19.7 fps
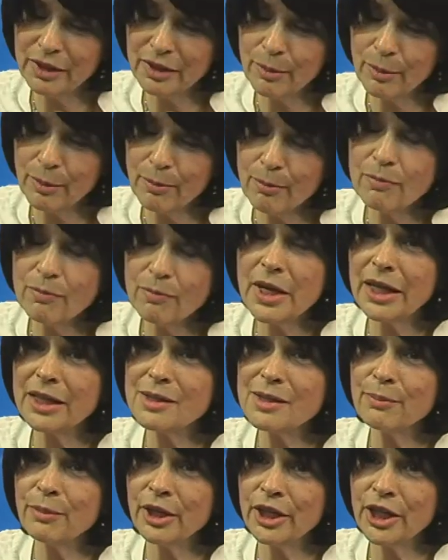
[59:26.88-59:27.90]

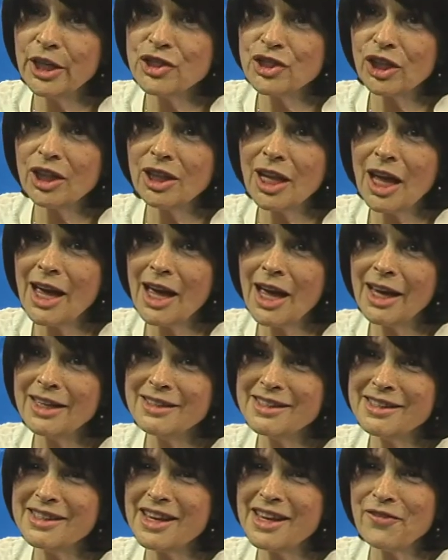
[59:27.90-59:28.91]
next Monday, July
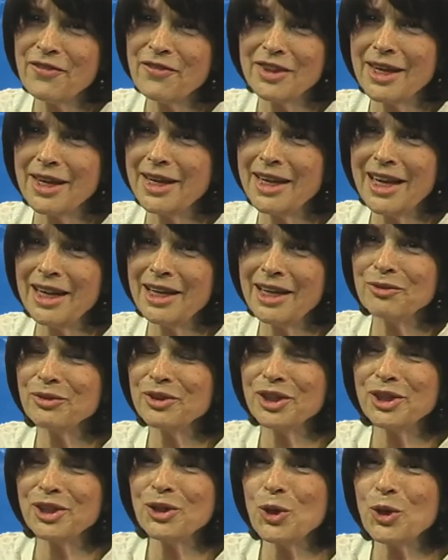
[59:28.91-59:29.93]
7th, I can't
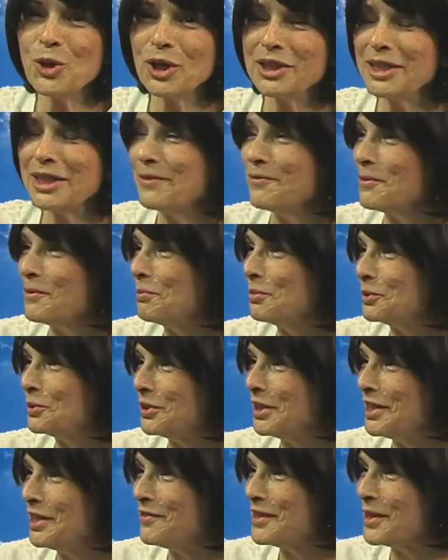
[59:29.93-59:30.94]
really hardly even
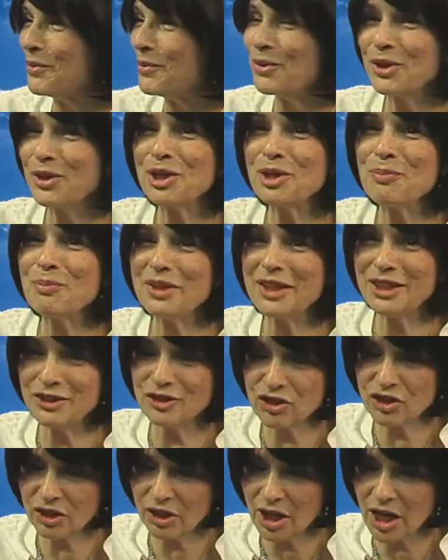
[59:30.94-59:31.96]
believe that we're going to be in
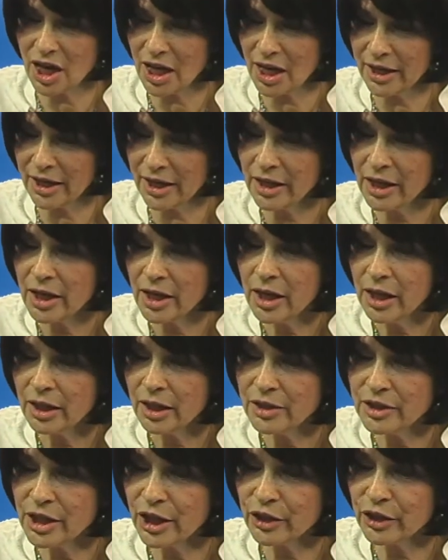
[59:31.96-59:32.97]
July,
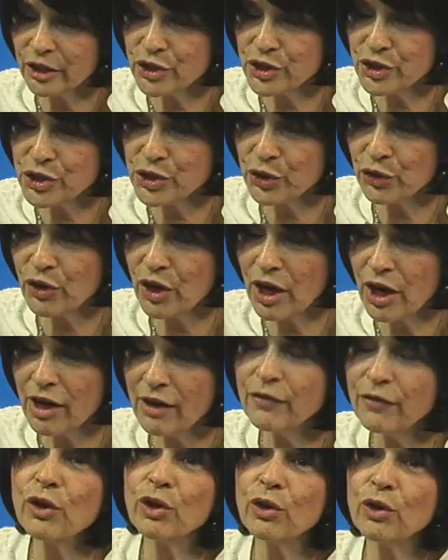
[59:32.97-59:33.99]
Dr.
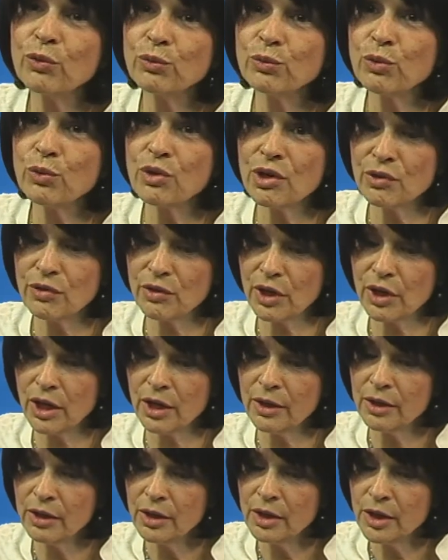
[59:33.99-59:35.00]
Saurav Arora,
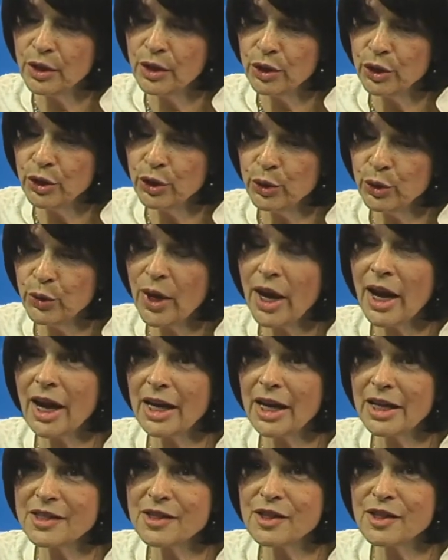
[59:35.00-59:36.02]
who
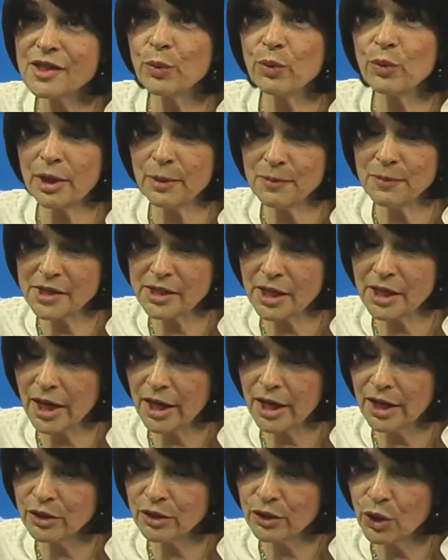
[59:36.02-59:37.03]
has the
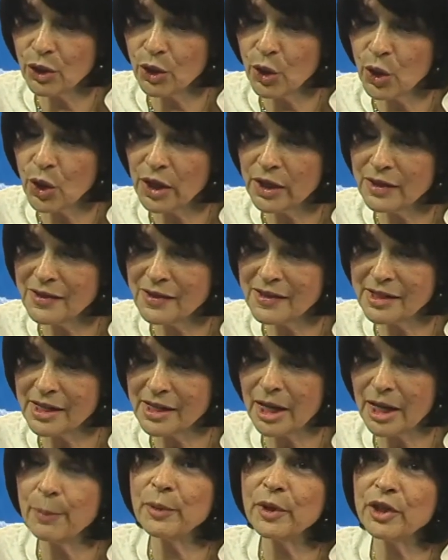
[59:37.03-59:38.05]
website
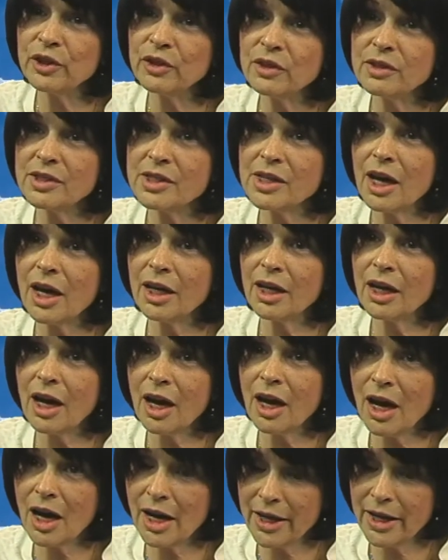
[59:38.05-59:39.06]

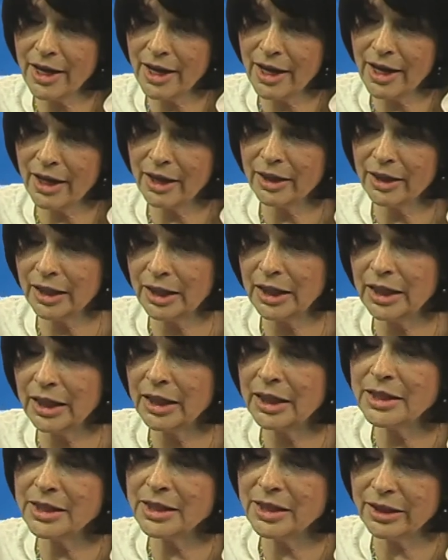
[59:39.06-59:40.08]
oddsapier.in in
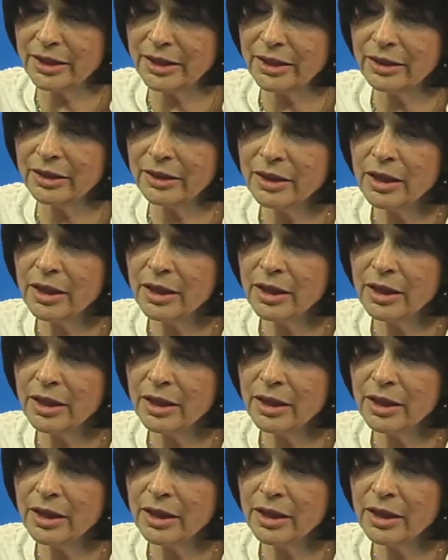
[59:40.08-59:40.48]
India,